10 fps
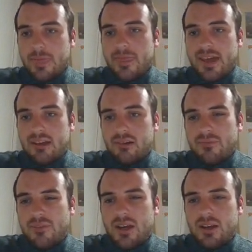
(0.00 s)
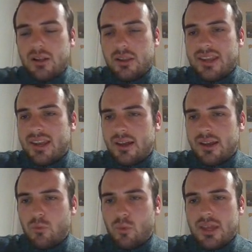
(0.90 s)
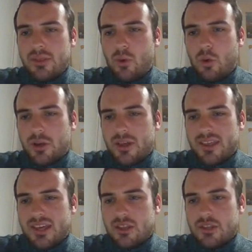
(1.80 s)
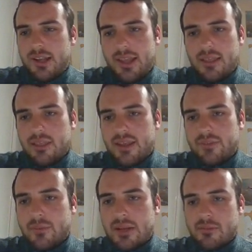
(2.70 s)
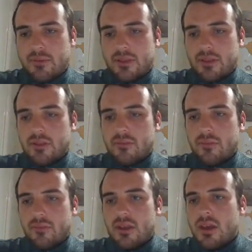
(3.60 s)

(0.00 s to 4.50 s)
They're filed in line with organisational safety management systems.